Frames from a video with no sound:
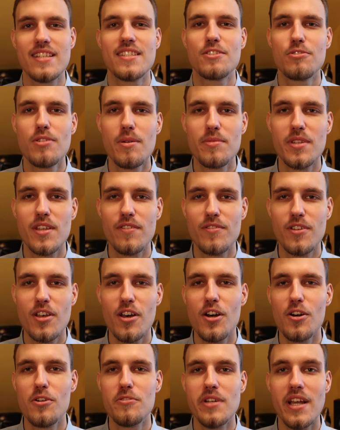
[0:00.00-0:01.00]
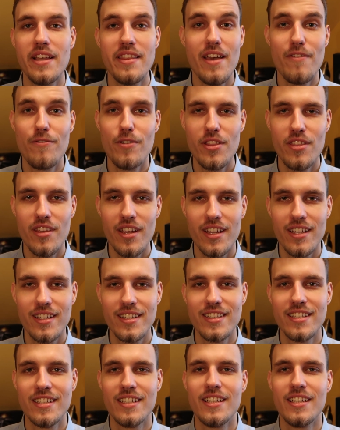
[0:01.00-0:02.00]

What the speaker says: descriptive code, and everything.